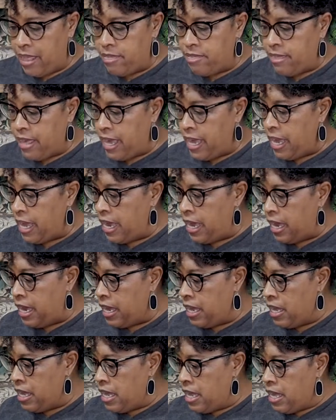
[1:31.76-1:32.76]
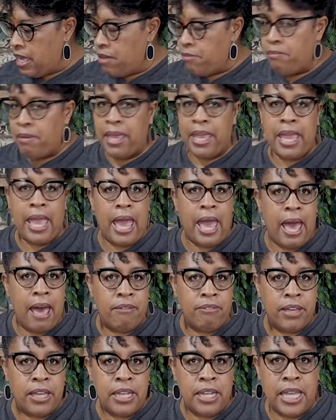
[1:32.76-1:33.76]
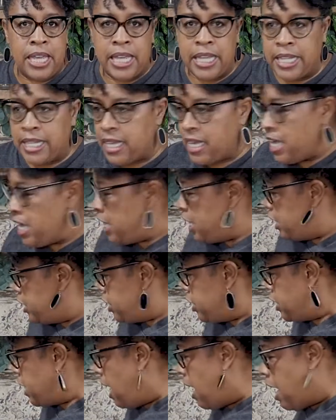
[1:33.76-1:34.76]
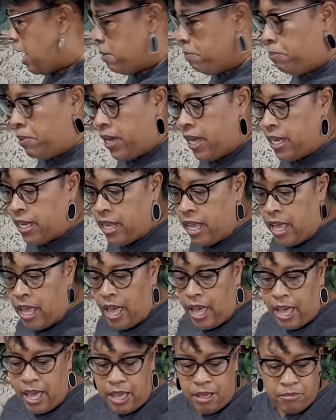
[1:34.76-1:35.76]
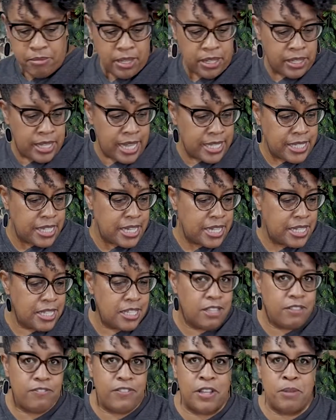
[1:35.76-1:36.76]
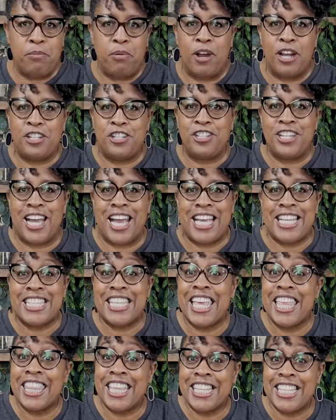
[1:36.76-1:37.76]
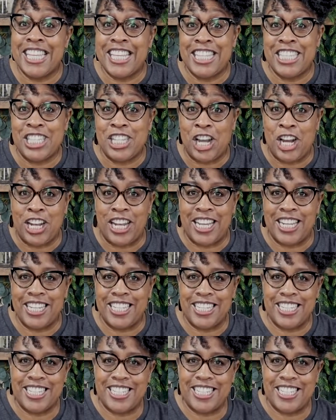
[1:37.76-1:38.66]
and they may have it in stock. But let's get to the fun part, you guys. Let's get started.